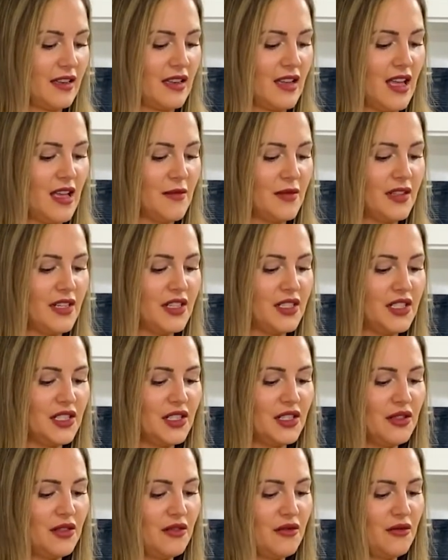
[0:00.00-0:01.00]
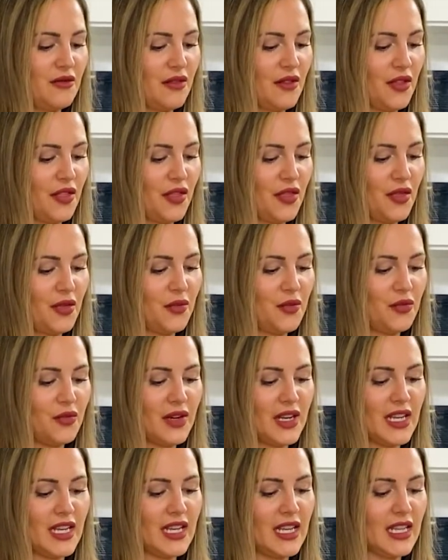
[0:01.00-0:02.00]
I'm going to do
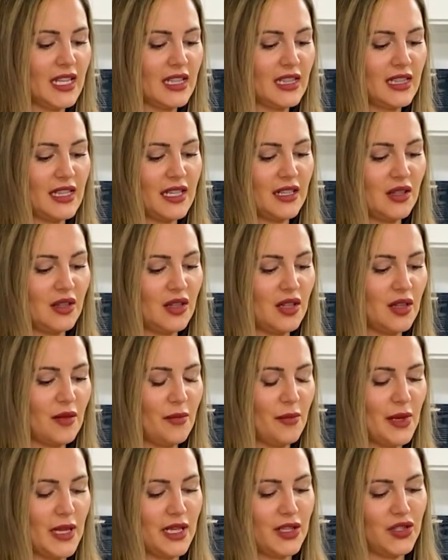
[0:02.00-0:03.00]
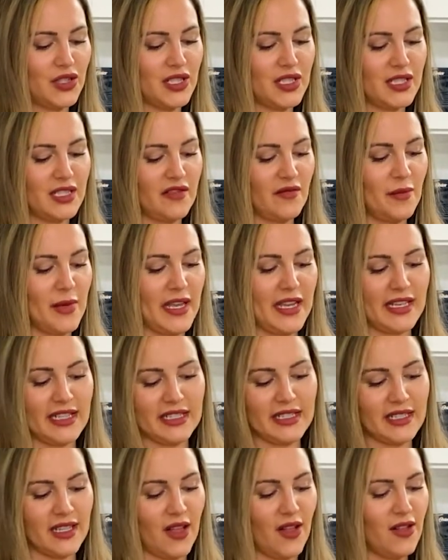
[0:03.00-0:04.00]
3 little pinches of pink
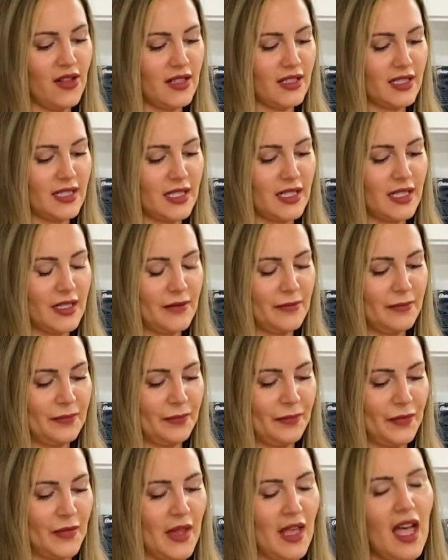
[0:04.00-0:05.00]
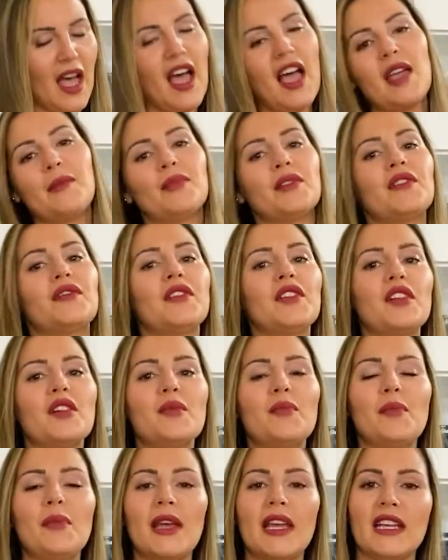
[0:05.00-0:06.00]
salt. I
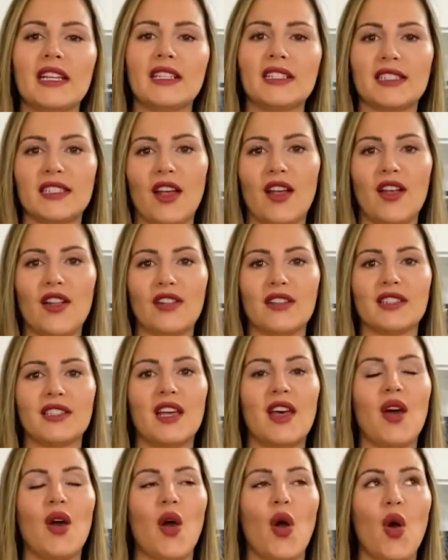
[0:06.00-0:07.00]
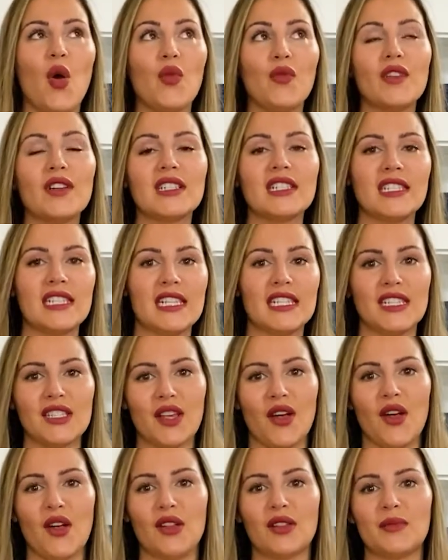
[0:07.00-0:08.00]
prefer pink salt over sea
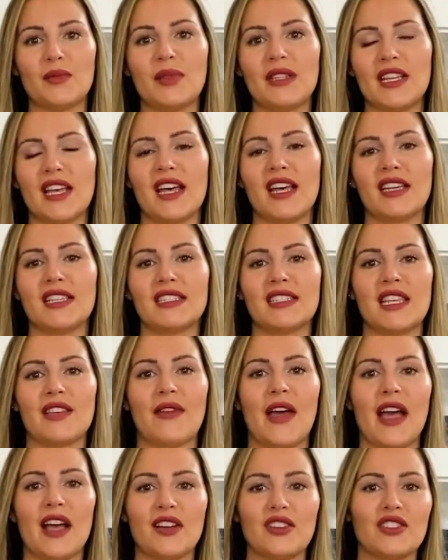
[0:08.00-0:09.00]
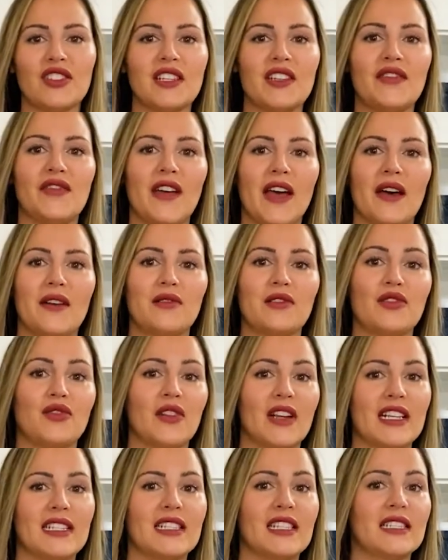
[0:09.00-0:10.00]
salt because they've actually found
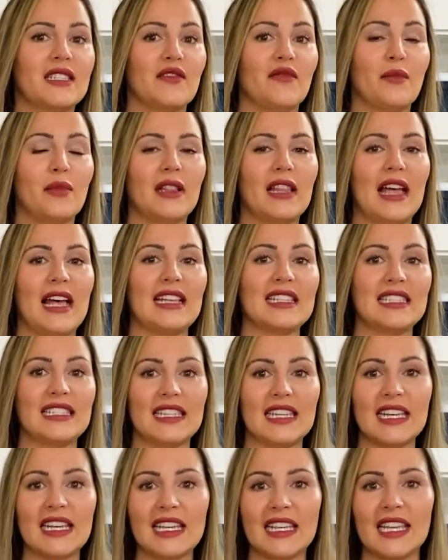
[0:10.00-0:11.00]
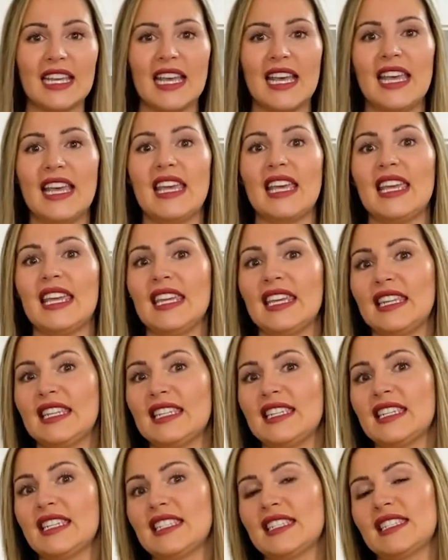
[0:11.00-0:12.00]
traces of plastic
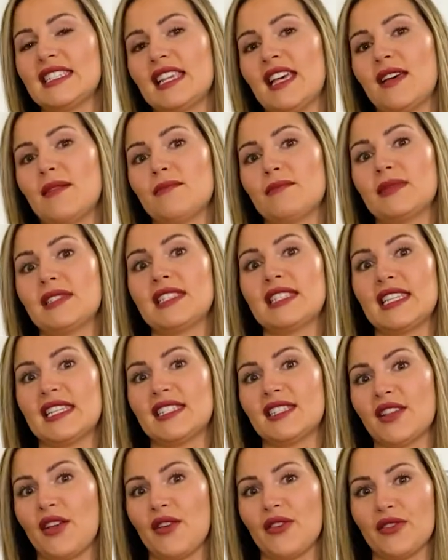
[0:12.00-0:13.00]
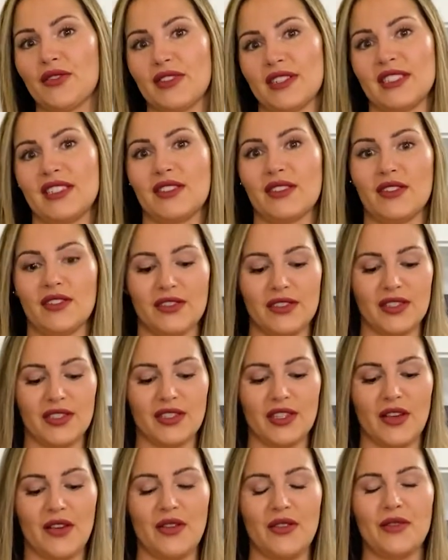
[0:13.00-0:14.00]
in some sea salt crystals.
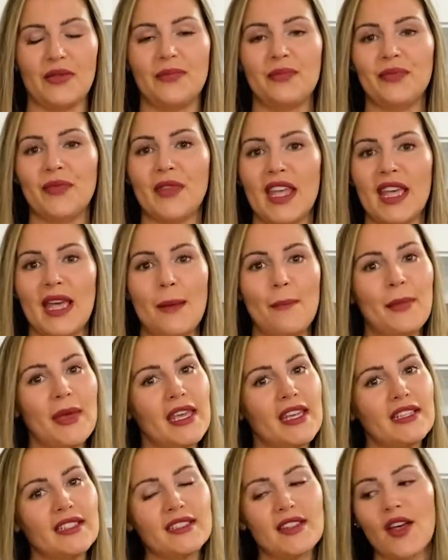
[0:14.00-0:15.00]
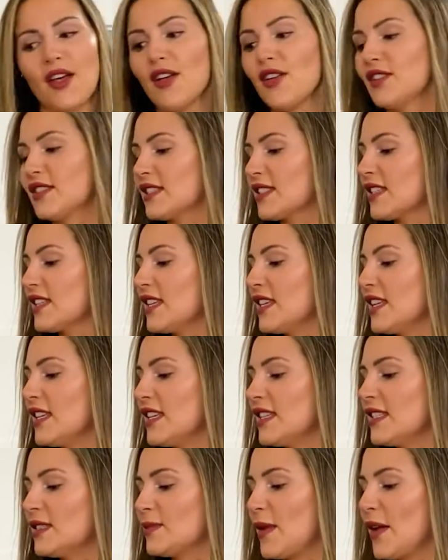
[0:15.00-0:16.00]
So pink salt
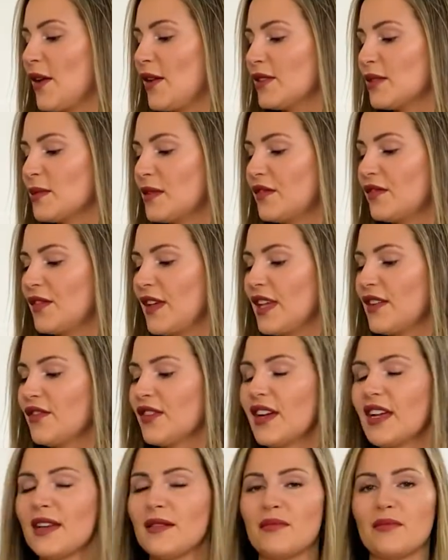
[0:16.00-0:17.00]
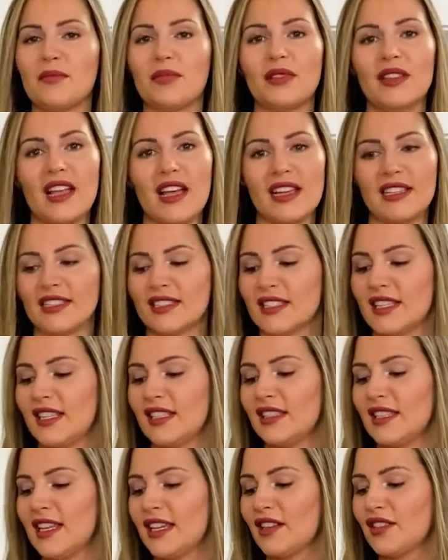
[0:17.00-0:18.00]
is my ultimate favorite, and plus it
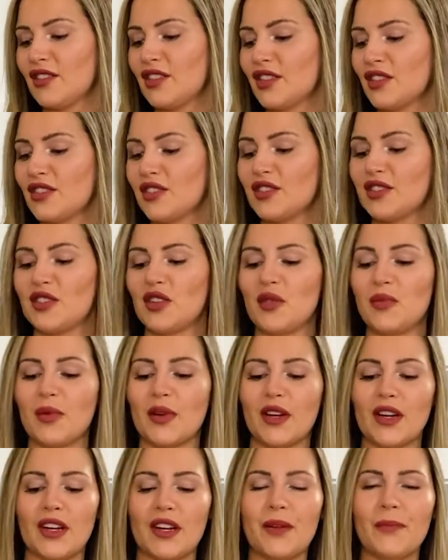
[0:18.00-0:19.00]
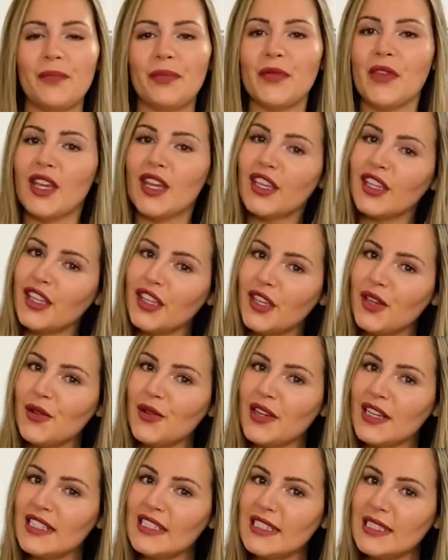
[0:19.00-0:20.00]
like looks super cute
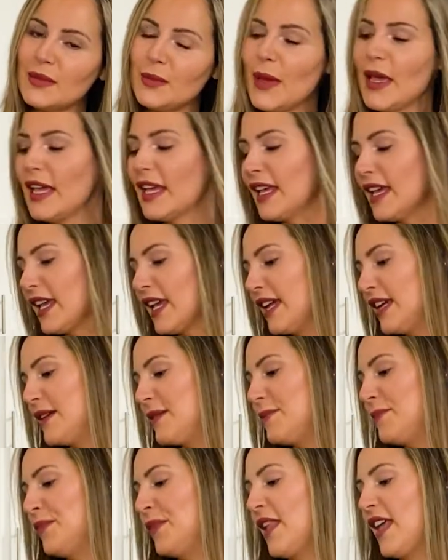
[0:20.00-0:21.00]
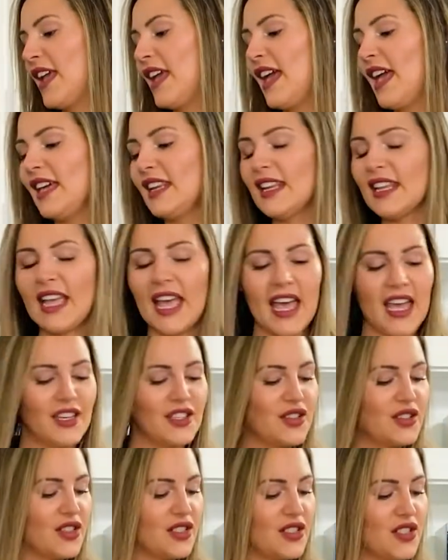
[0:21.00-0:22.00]
because it's pink. And again,
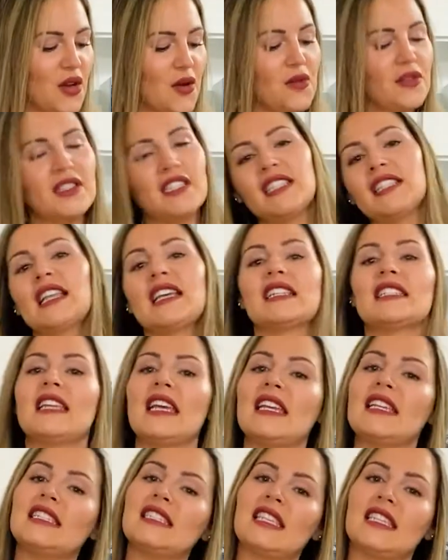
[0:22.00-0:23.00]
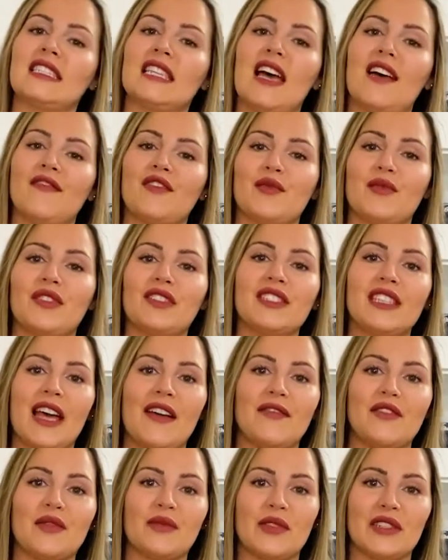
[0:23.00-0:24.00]
you can totally like taste this afterwards
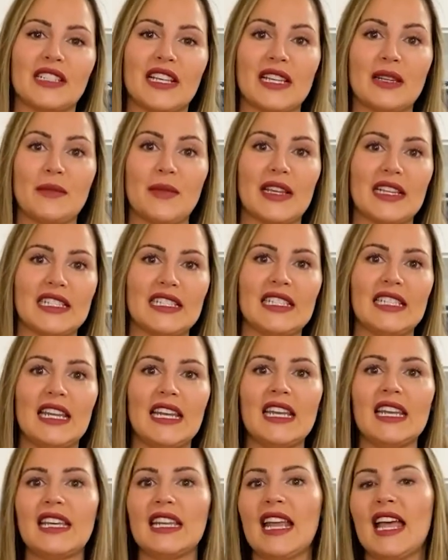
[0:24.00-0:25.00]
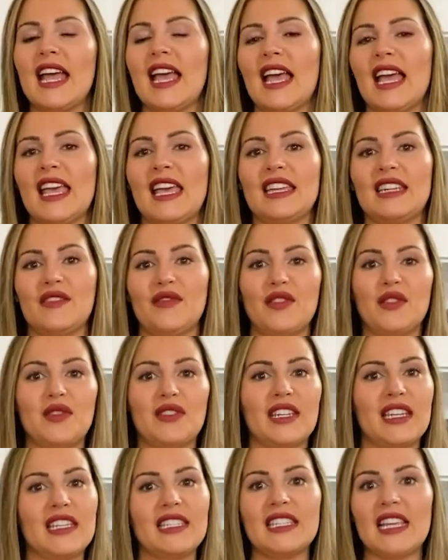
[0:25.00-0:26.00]
after we're done mixing it. And if you
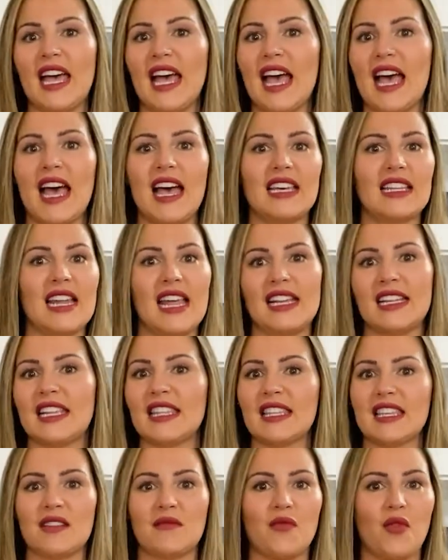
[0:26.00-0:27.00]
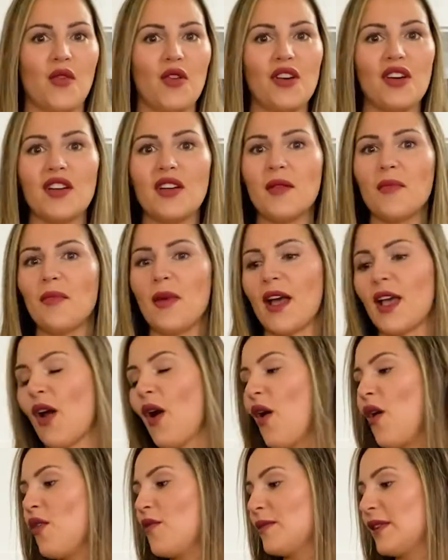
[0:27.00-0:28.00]
need to add anything more, by
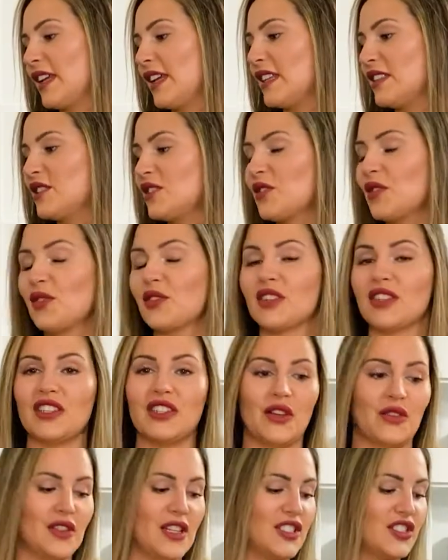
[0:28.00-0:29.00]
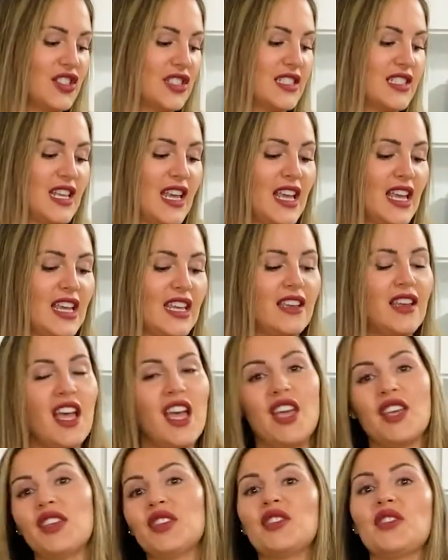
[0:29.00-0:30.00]
all means, or you know, let's just say
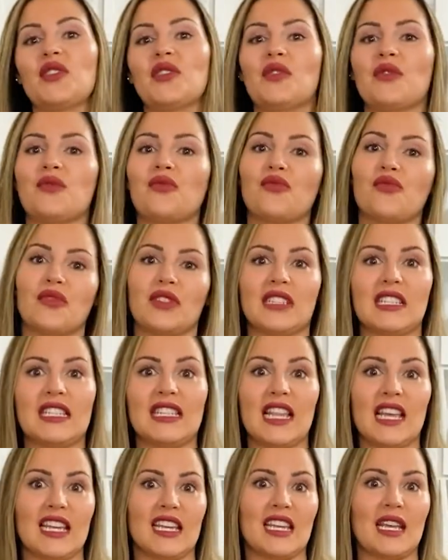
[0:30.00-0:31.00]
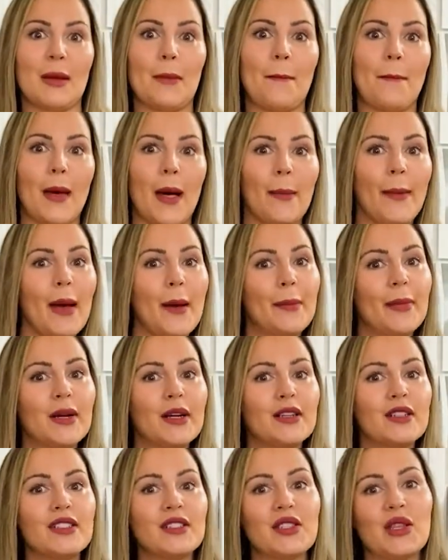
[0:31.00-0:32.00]
you really like bell
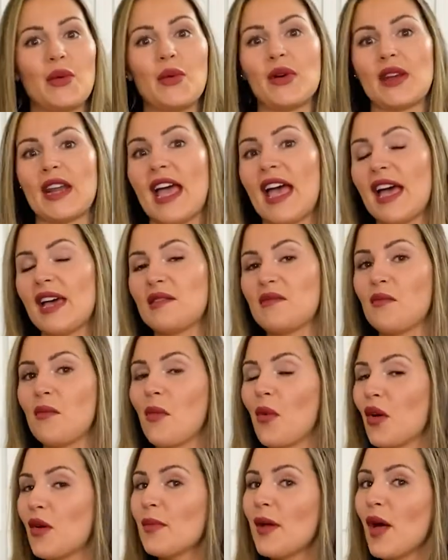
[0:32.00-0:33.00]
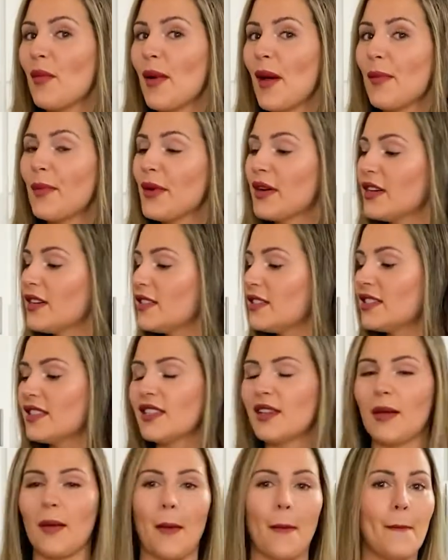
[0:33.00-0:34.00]
peppers, so you want to add more bell peppers,
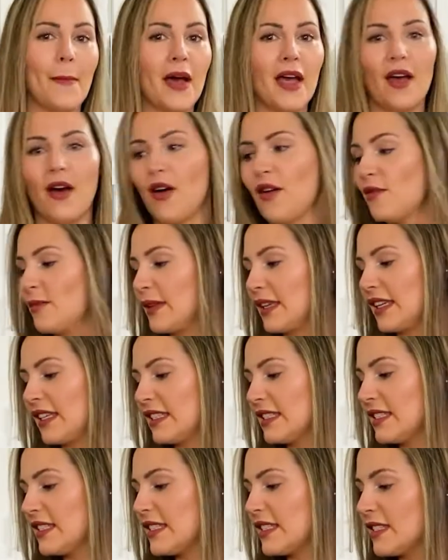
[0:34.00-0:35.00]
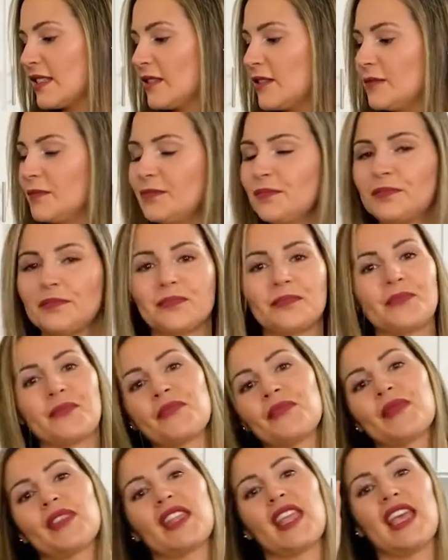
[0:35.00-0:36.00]
by all means.
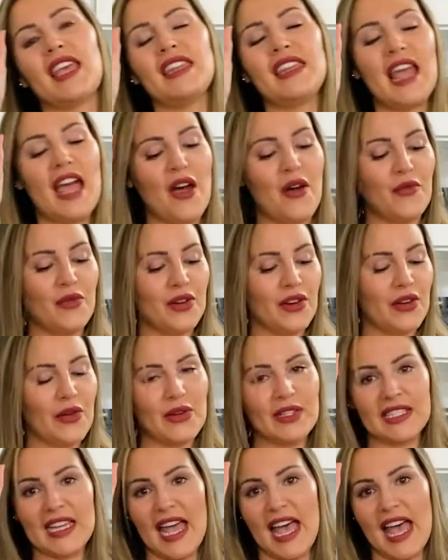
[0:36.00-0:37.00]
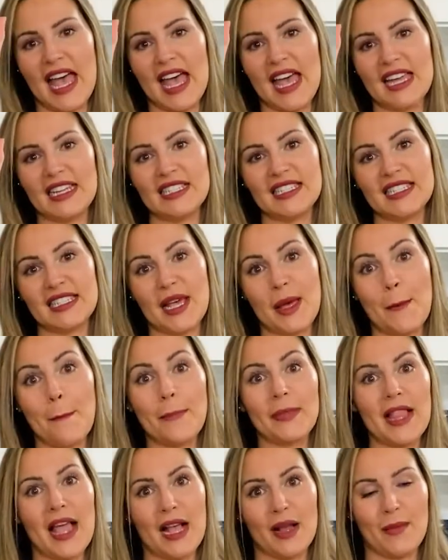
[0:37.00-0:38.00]
And now we're going to add some
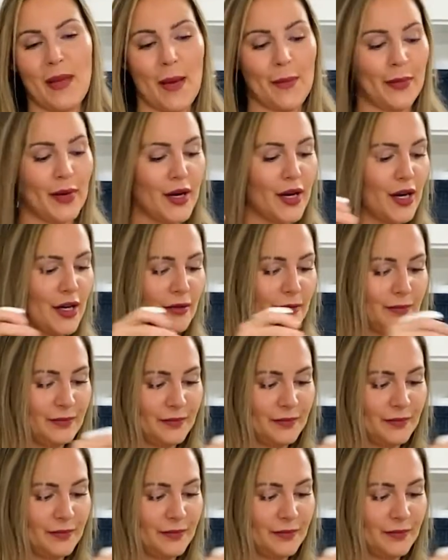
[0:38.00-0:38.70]
black pepper.